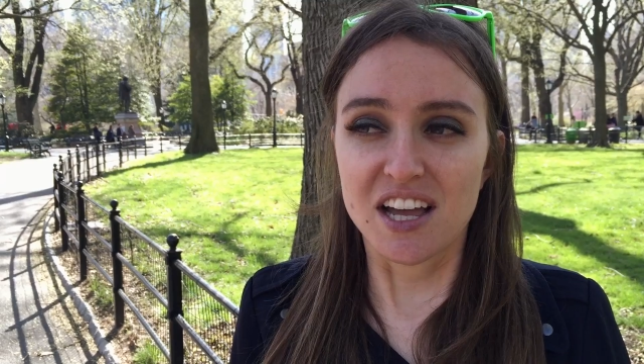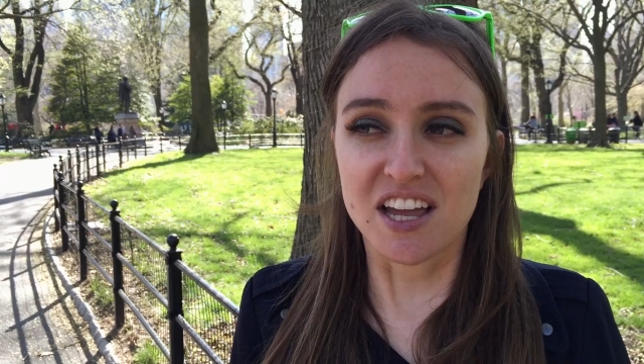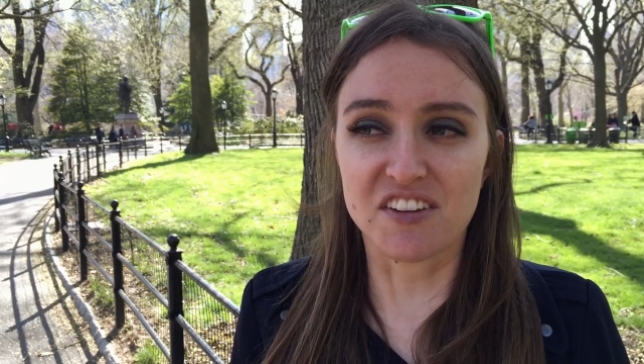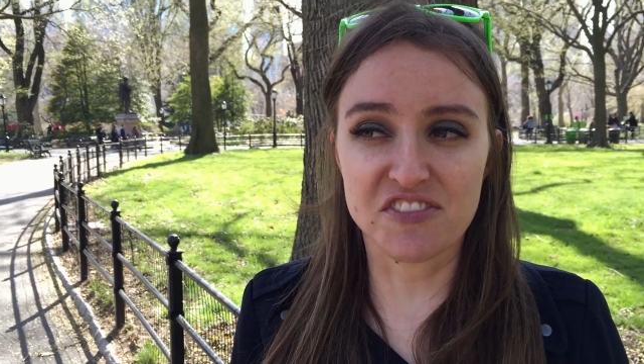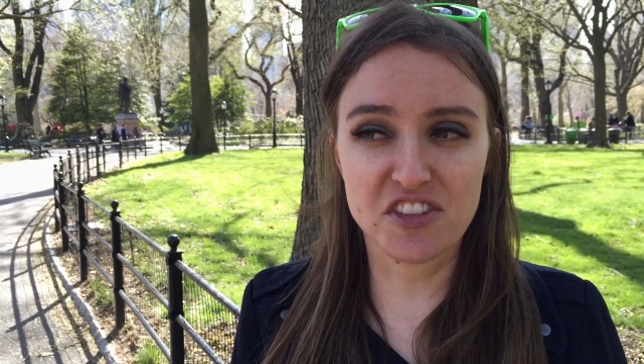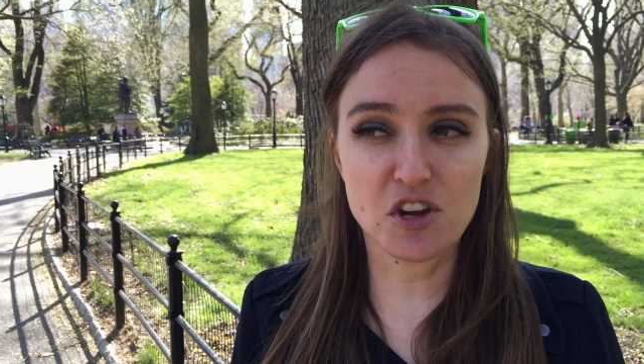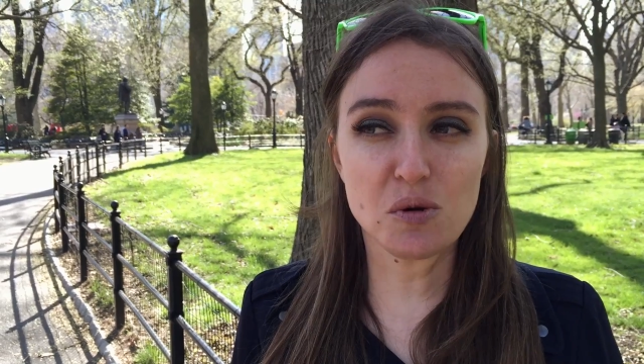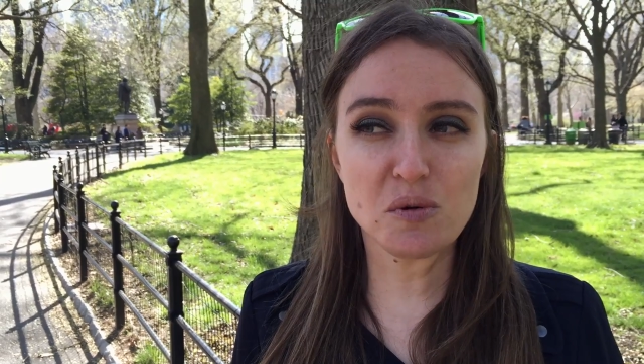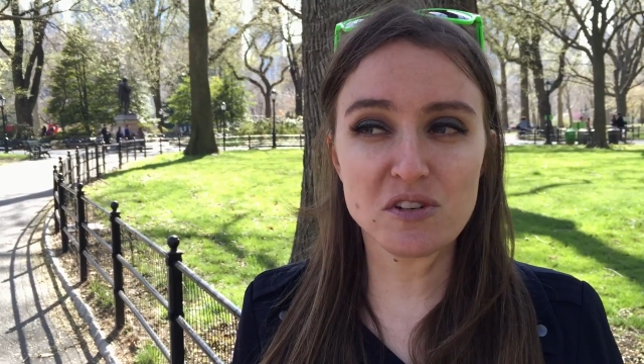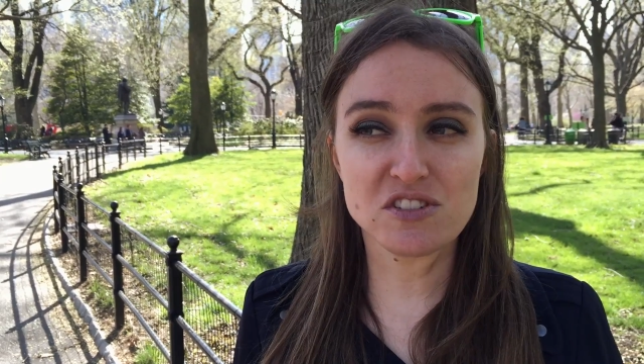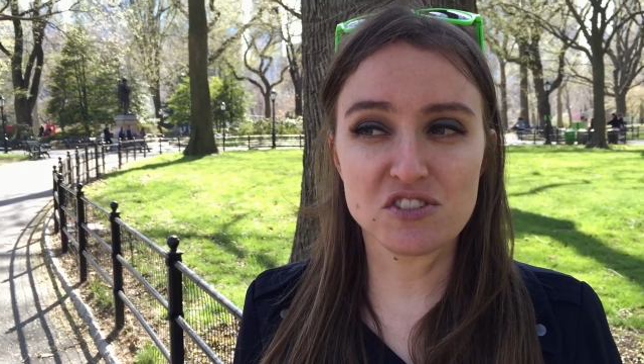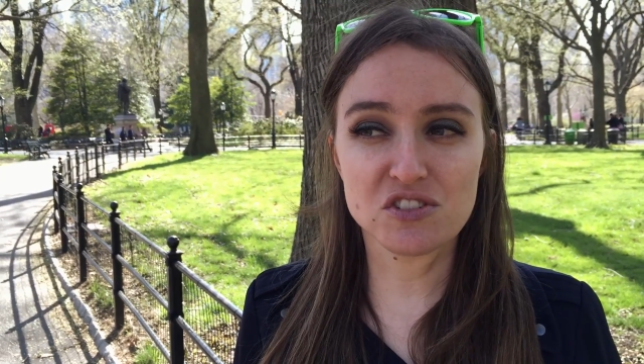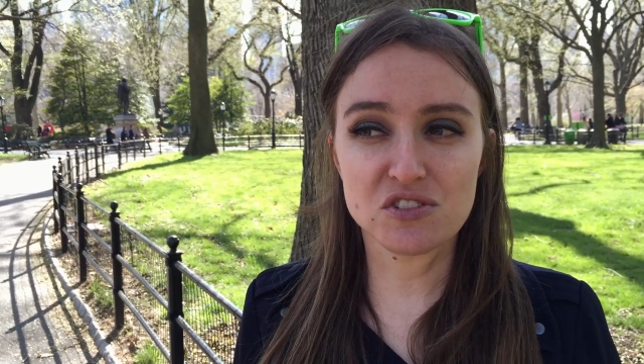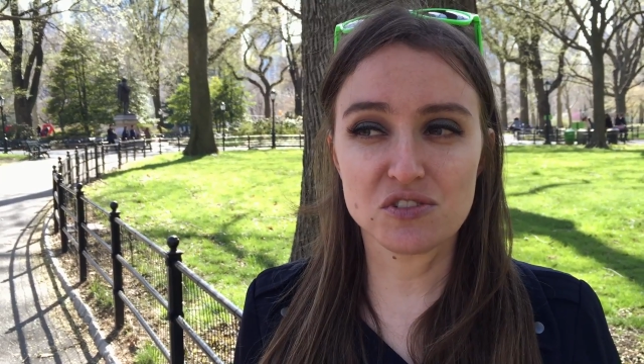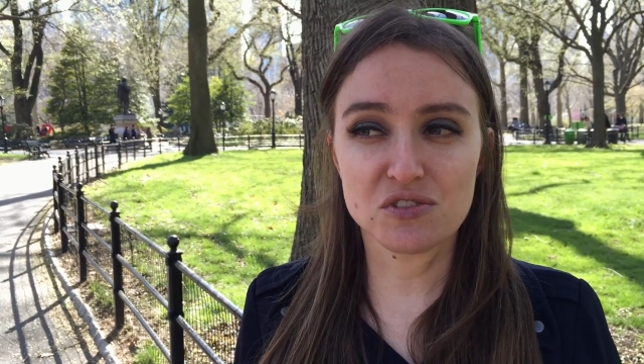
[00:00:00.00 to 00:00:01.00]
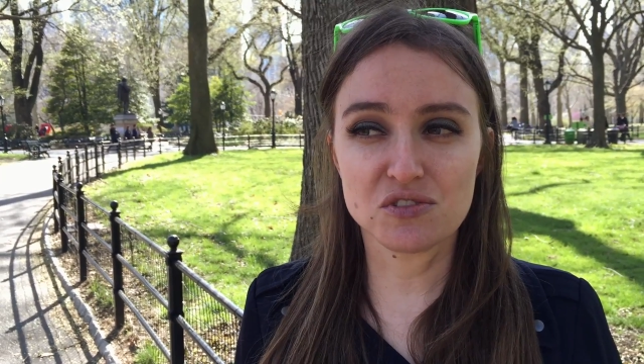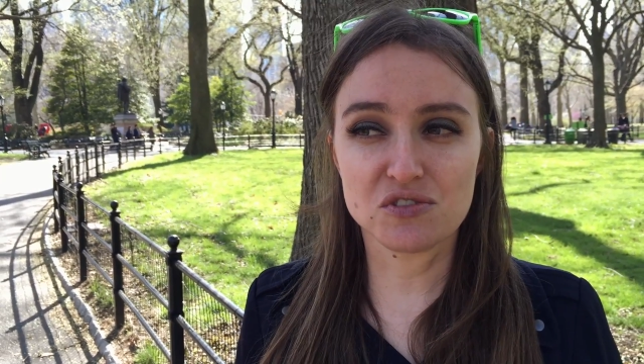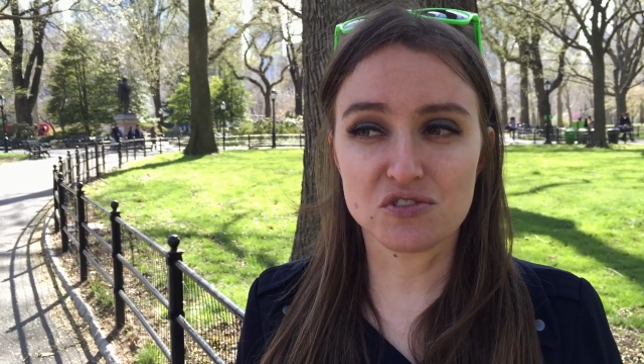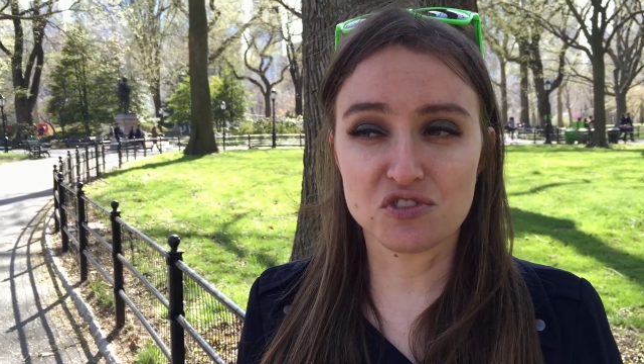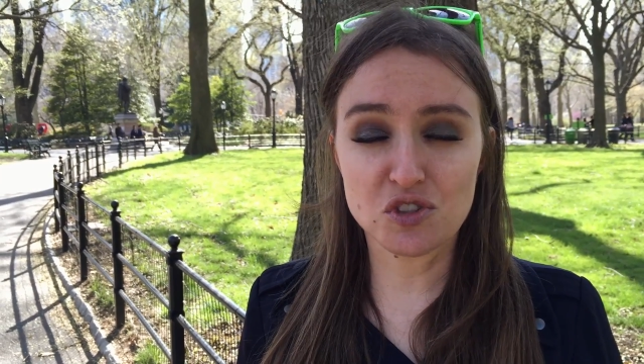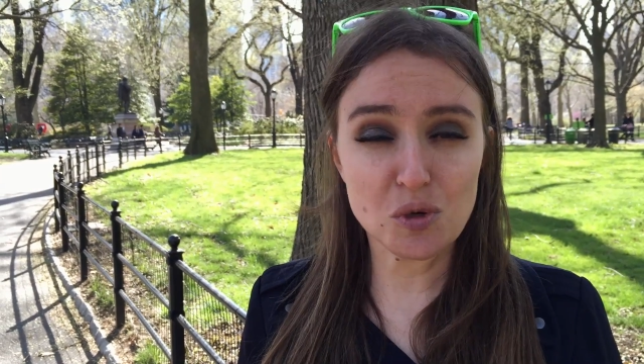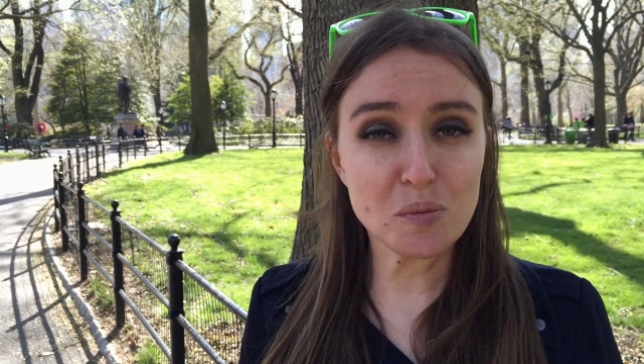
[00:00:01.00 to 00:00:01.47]
If there was
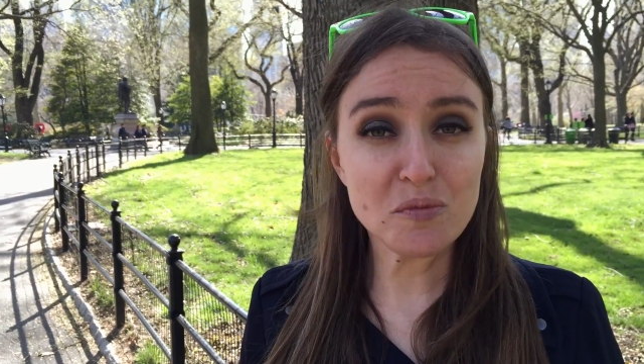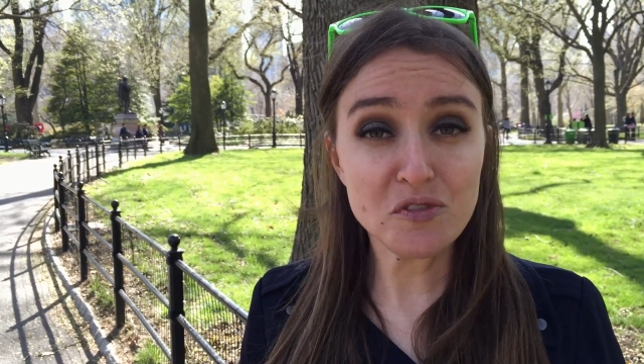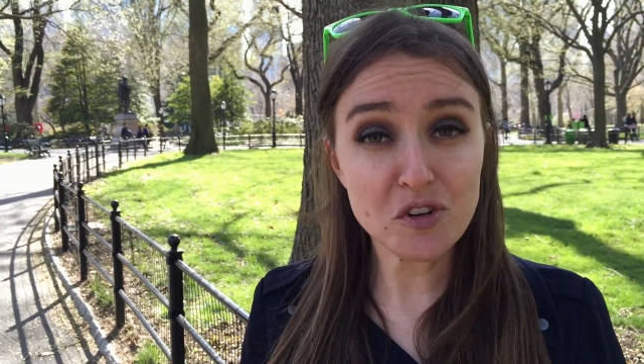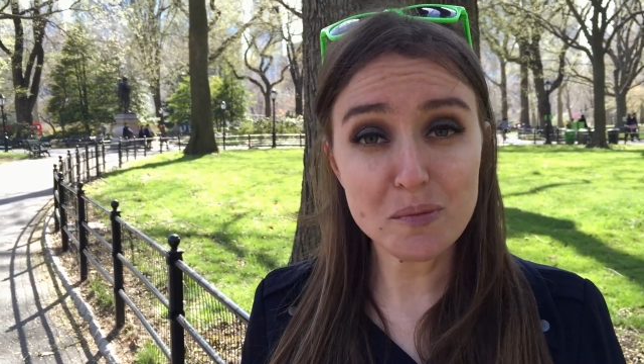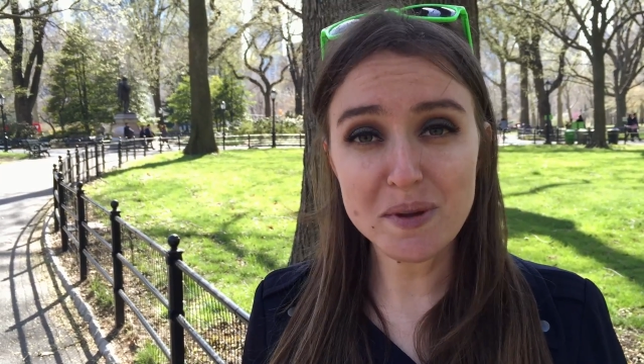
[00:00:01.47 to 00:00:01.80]
room for